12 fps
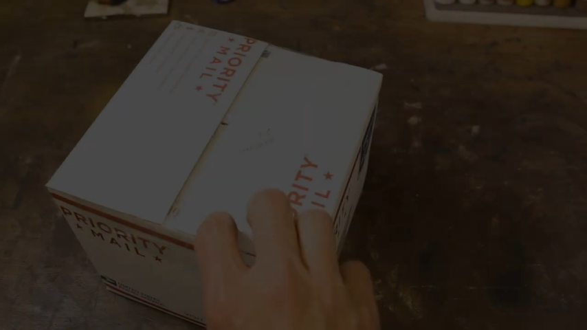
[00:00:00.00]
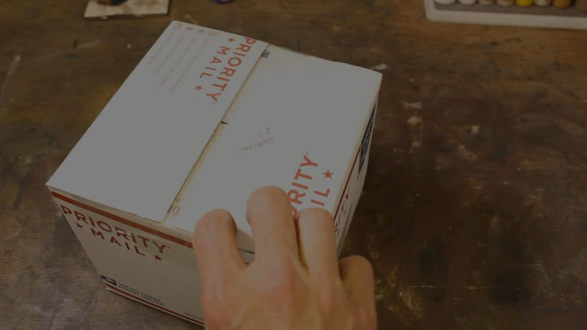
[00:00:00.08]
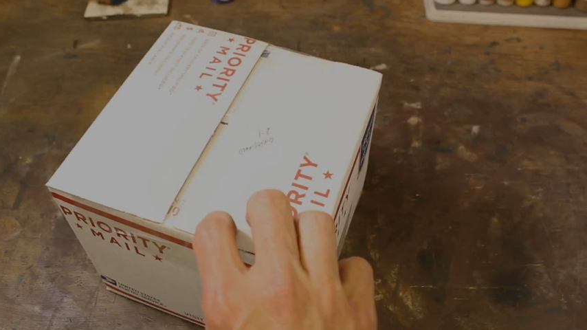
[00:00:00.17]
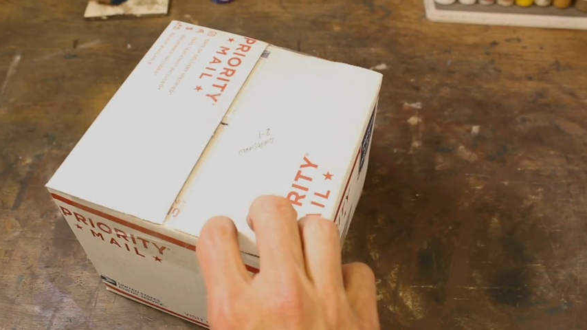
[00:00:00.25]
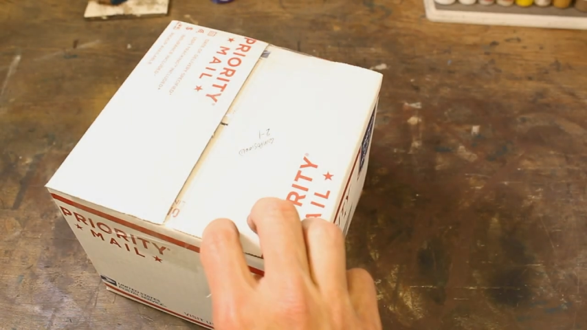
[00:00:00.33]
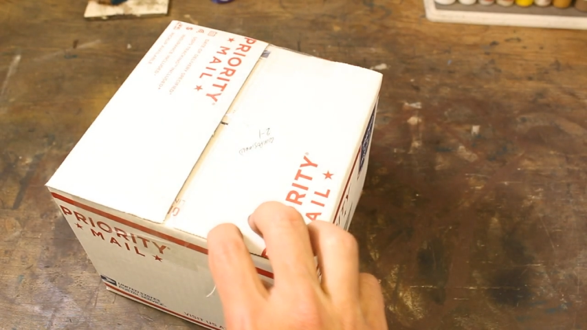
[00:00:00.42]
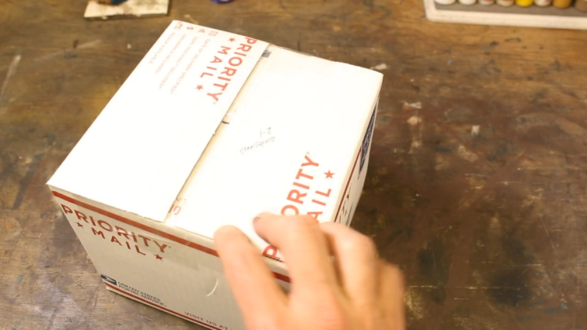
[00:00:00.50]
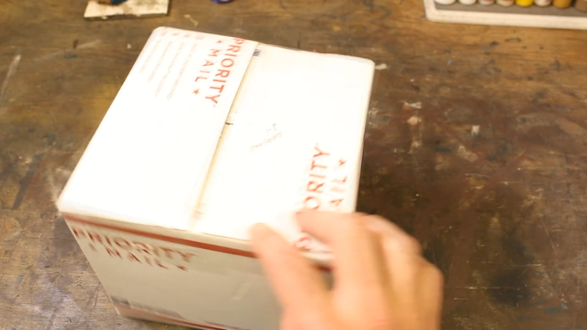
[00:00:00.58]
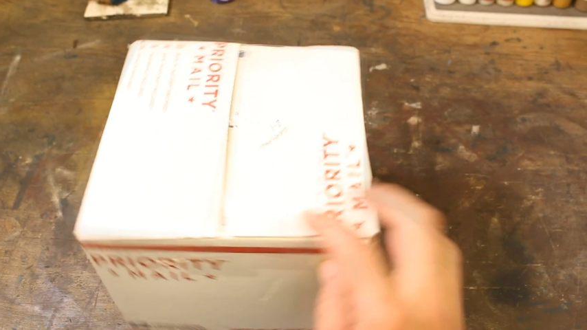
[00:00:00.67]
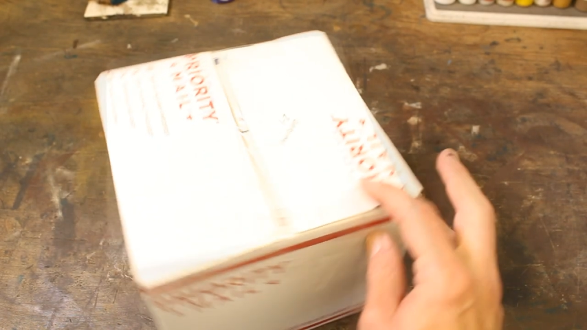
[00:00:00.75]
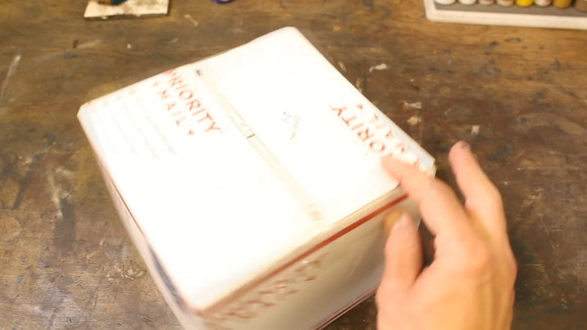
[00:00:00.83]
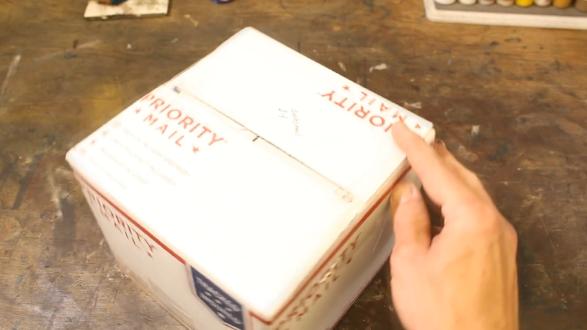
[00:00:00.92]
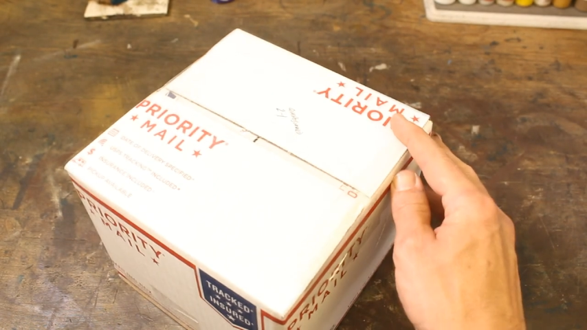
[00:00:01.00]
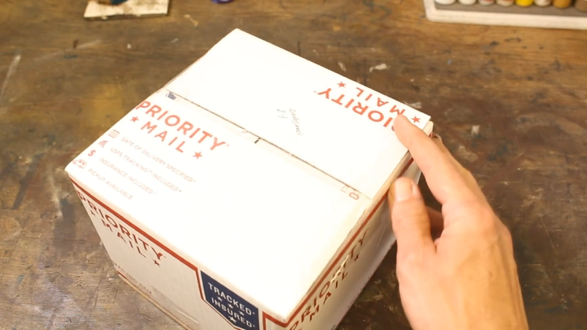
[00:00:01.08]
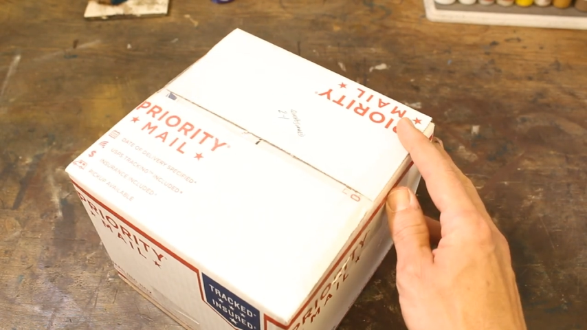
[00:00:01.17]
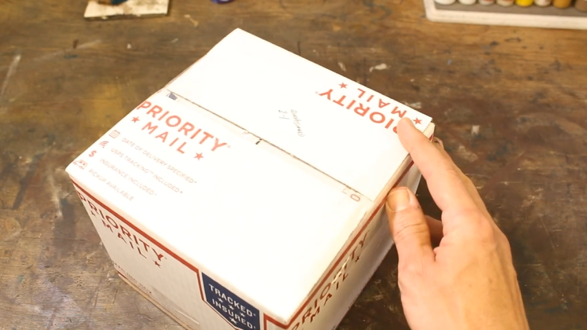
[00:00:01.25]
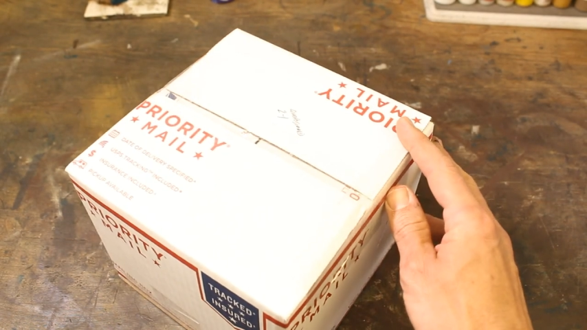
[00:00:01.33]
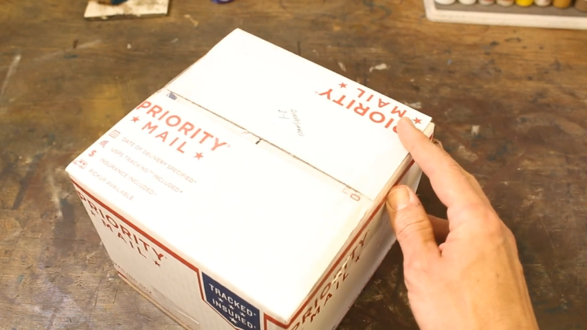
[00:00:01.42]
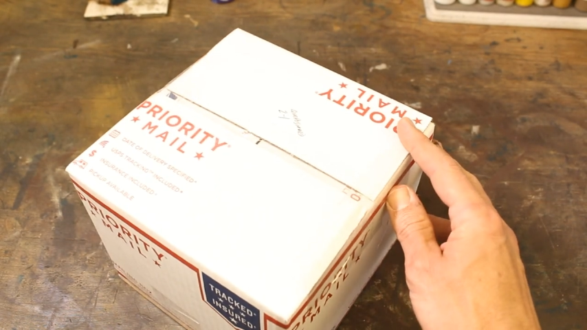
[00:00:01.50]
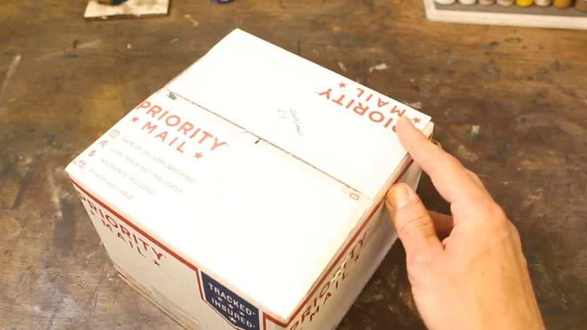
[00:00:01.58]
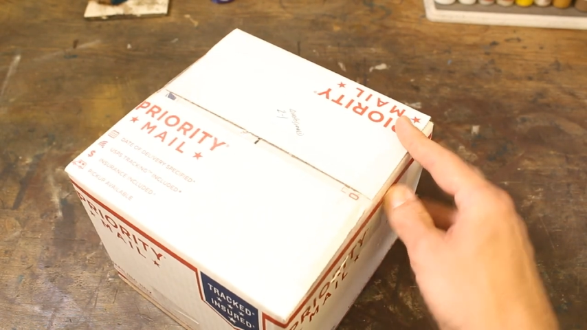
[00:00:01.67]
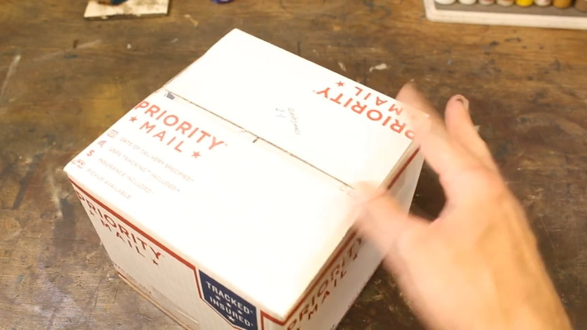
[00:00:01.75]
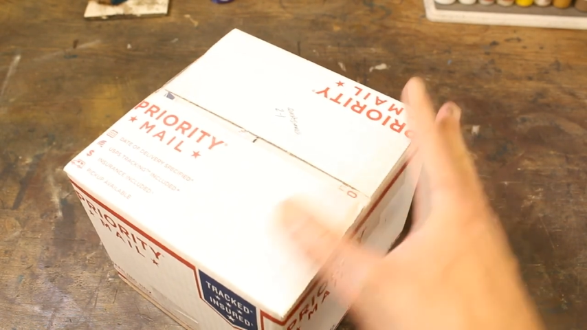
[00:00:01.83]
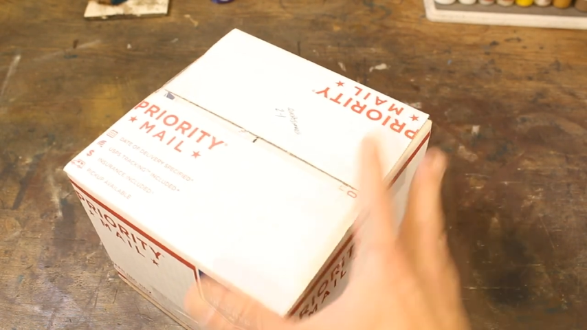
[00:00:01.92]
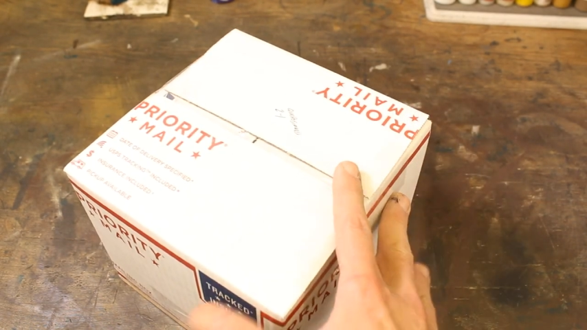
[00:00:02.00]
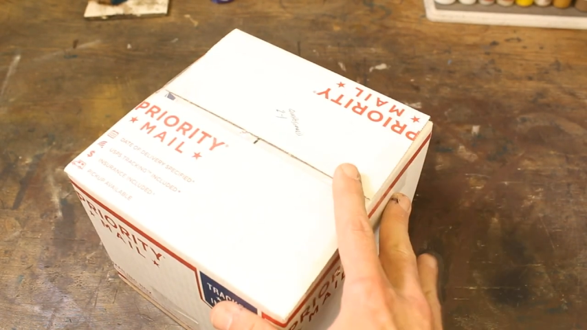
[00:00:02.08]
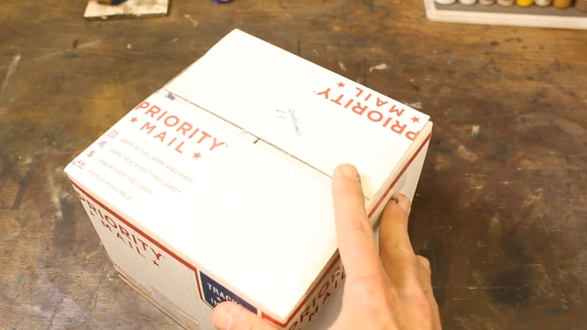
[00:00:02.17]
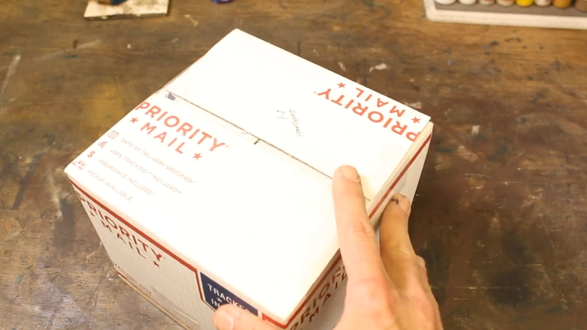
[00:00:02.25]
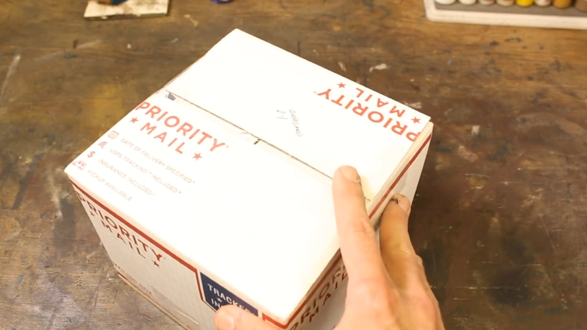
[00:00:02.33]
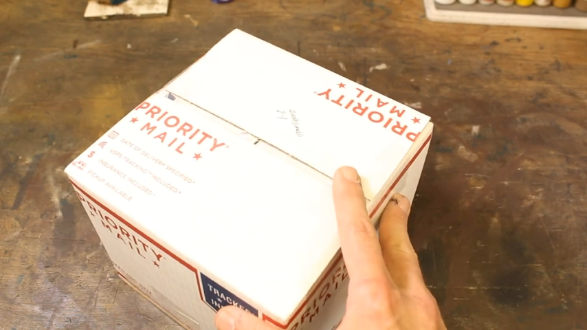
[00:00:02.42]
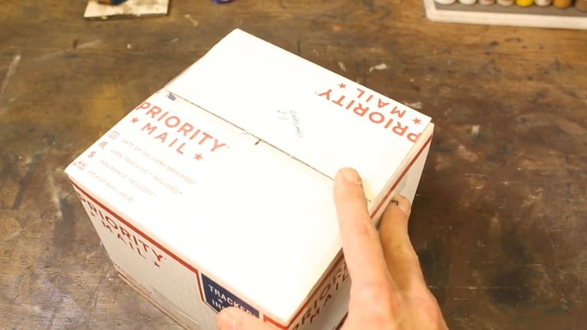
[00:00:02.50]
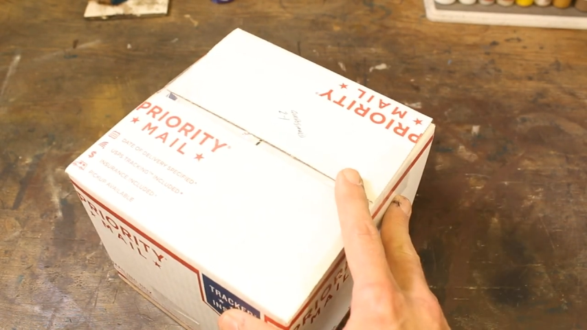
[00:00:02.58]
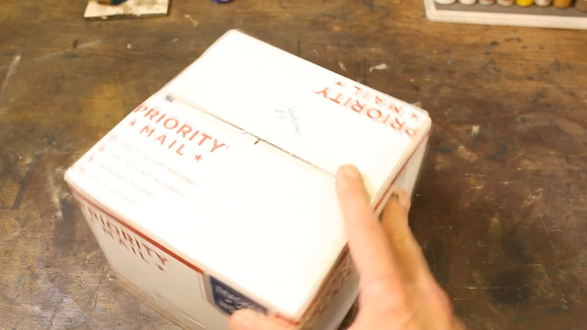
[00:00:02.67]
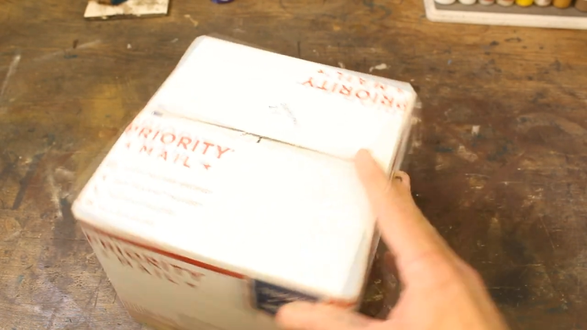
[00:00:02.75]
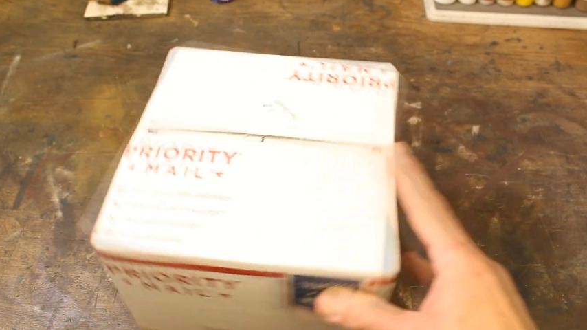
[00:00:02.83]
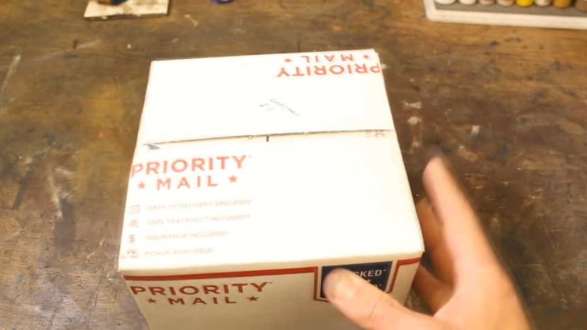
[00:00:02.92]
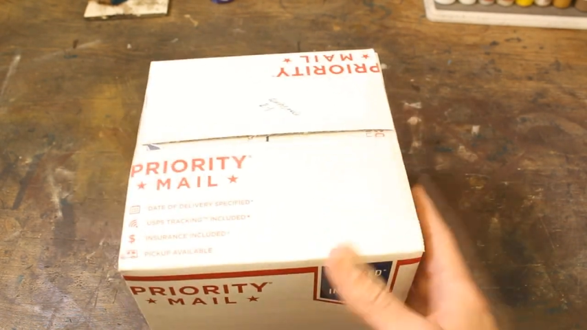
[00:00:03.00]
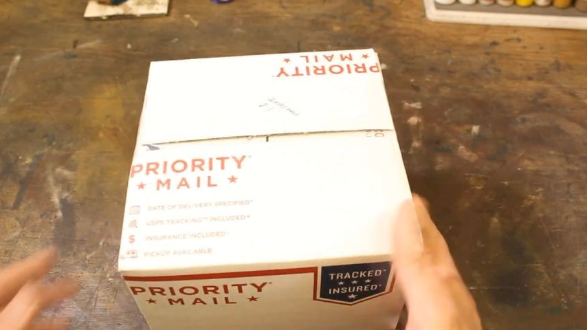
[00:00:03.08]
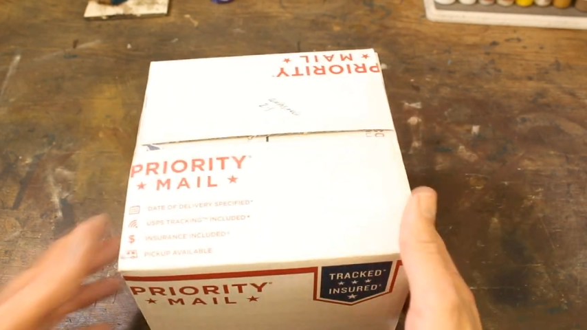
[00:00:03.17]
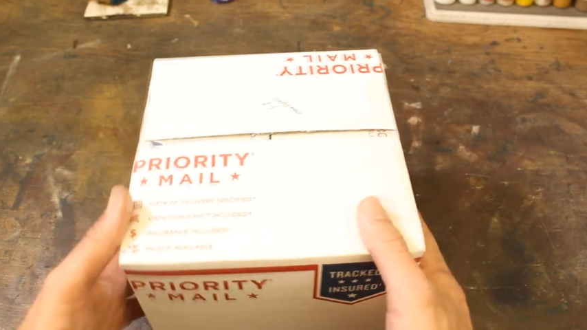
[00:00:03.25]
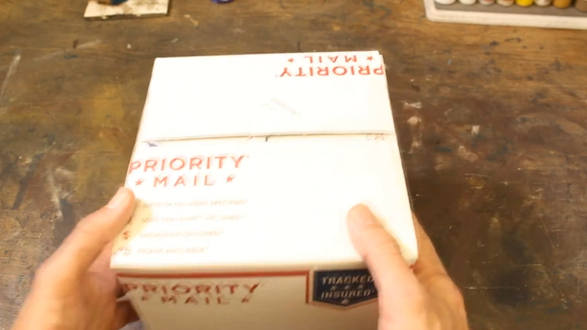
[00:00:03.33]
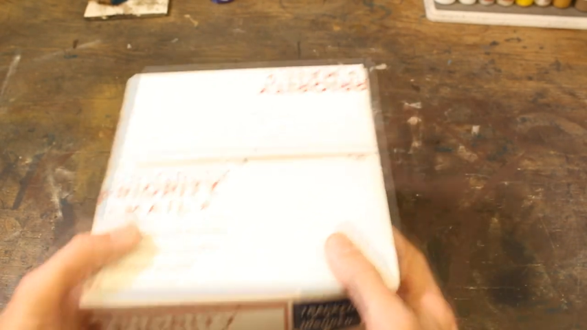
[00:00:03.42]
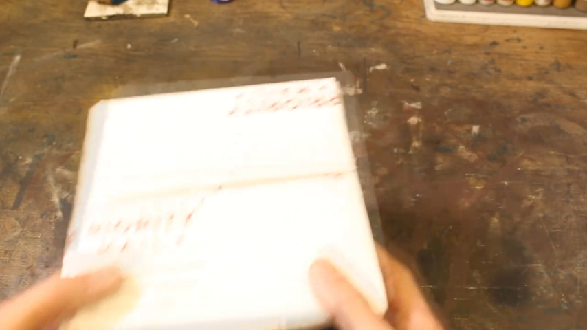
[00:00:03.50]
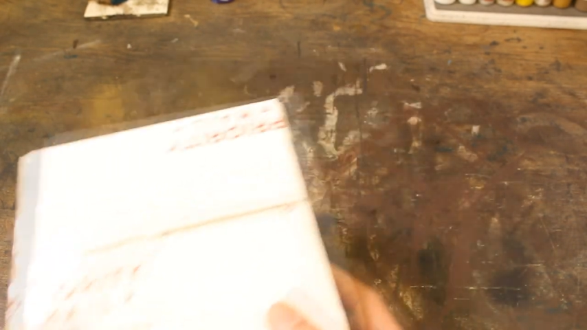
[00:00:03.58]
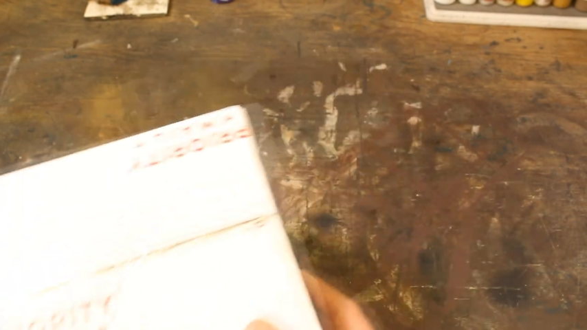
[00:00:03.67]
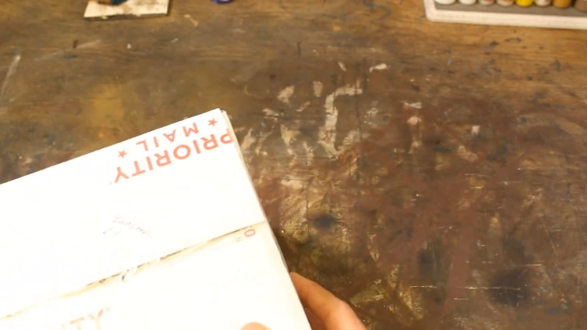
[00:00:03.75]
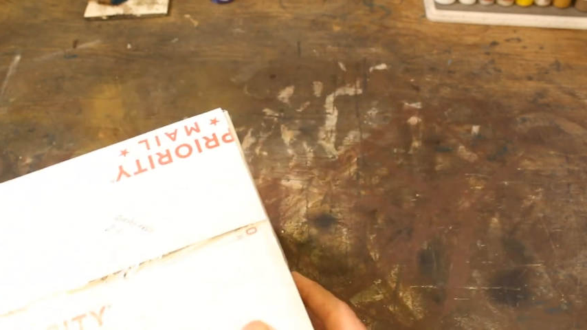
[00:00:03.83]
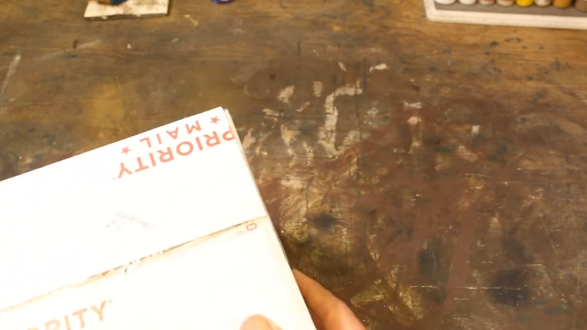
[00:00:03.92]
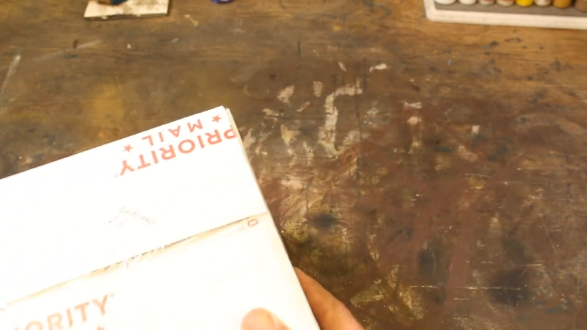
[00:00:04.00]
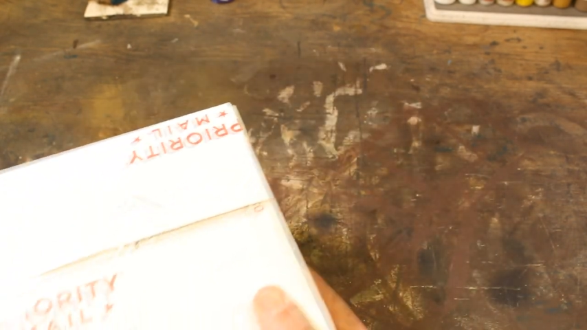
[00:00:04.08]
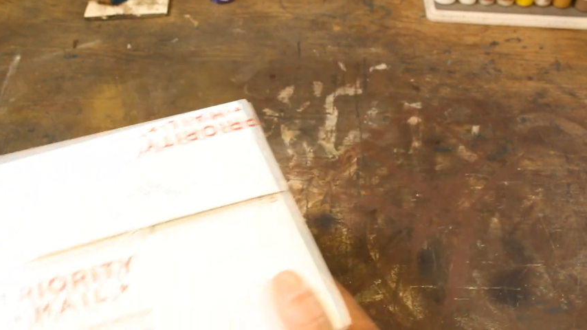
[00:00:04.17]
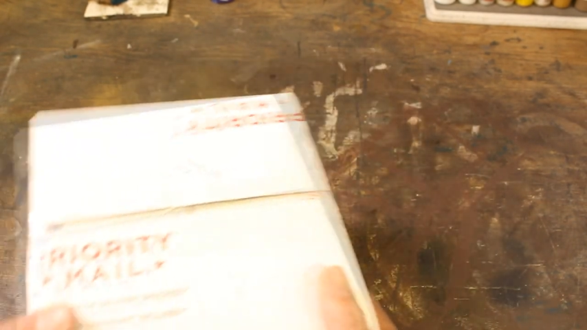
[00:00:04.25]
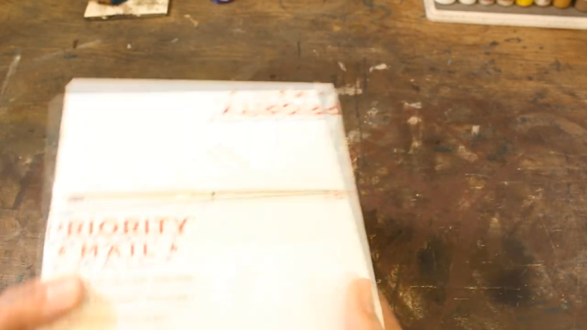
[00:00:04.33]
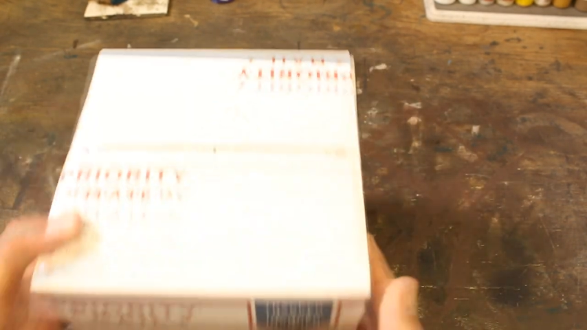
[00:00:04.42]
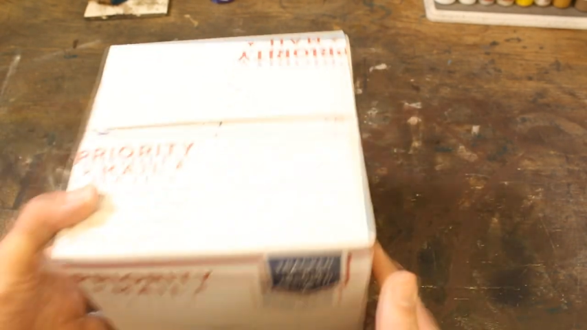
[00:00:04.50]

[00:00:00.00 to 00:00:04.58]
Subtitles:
Nobody's mouth can be seen.